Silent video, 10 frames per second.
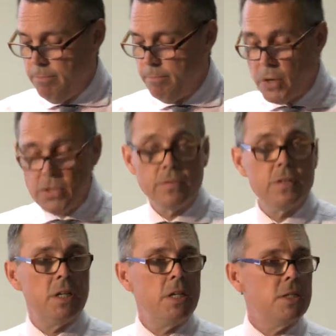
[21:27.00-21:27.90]
Most of the
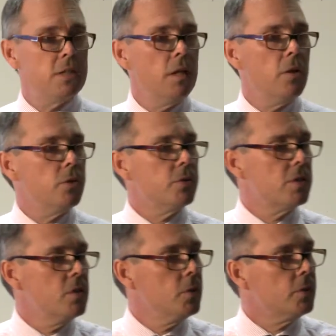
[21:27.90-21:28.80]
teachers in local
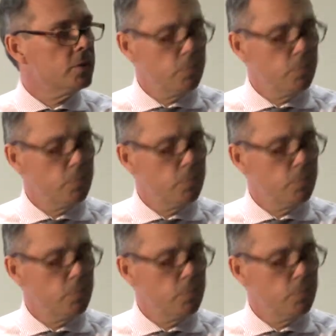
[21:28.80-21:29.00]
schools